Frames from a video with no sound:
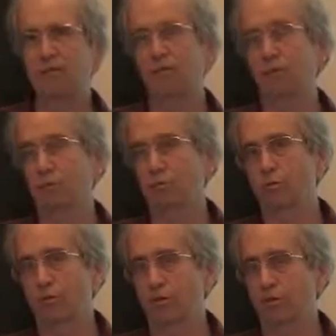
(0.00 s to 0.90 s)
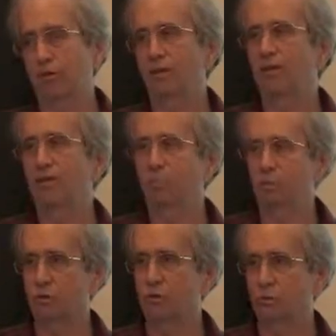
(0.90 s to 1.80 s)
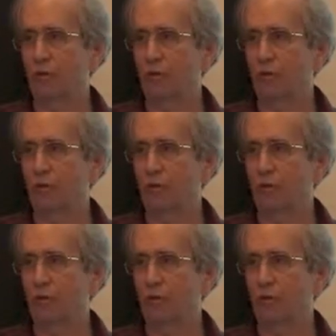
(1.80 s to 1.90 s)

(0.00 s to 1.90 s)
If it's really good, it puts you